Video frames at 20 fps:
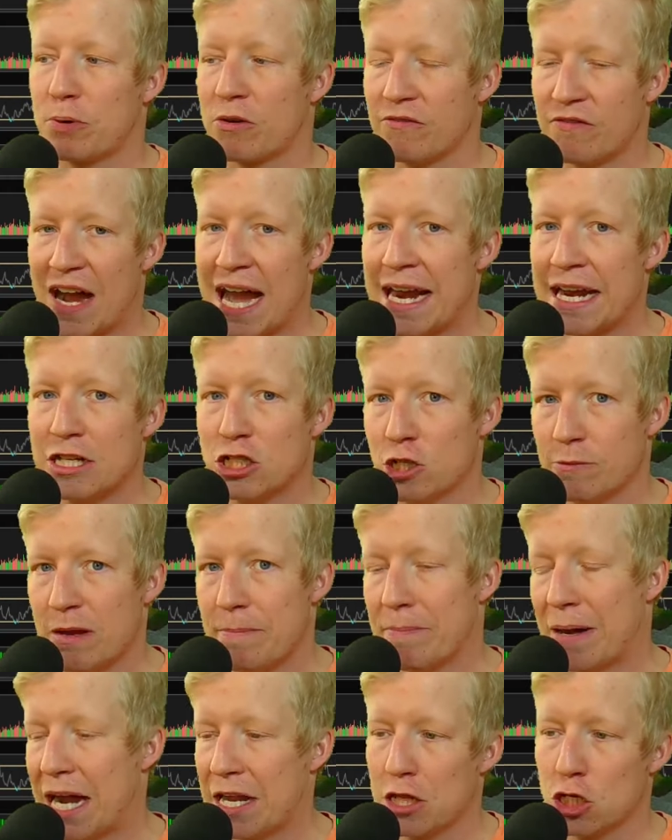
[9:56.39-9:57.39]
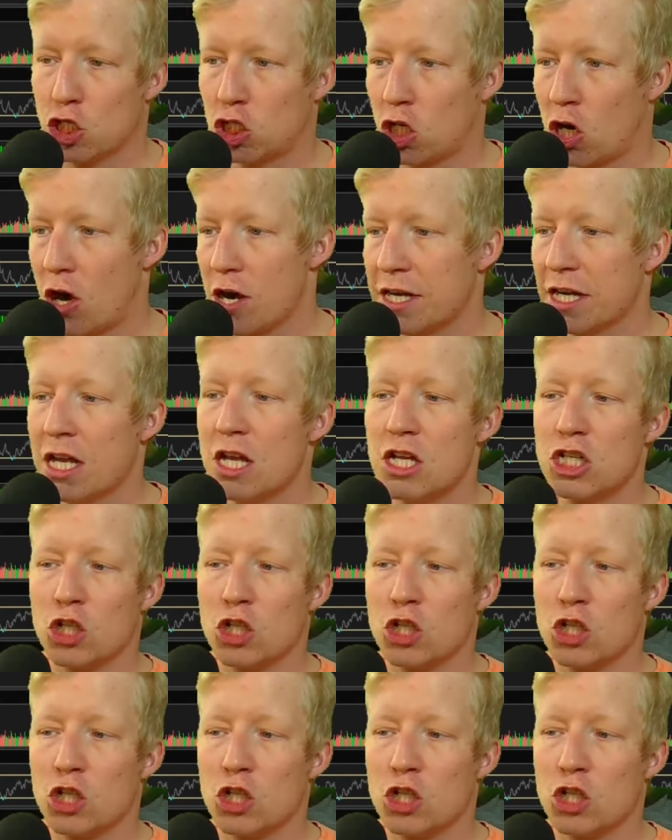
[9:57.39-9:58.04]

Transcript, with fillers: provided to me by the chart.